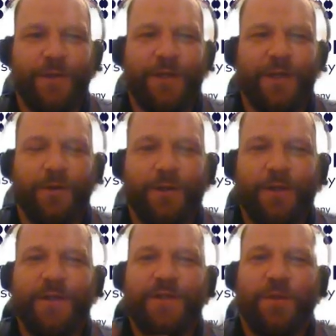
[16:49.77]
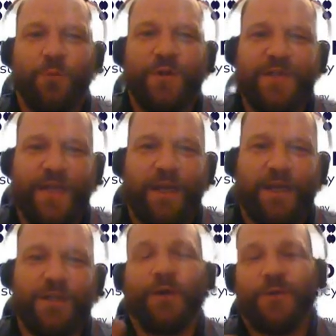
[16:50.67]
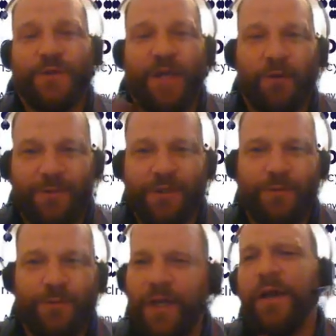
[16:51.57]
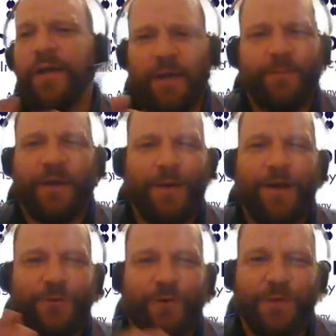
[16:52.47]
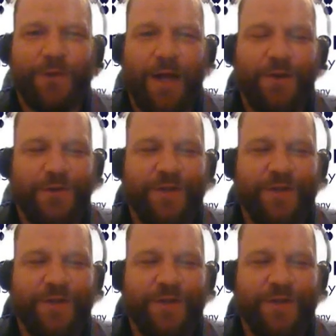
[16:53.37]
you know, someone saying, you know, you telling me, you, yeah, yeah, I pay around twelve hundred dollars.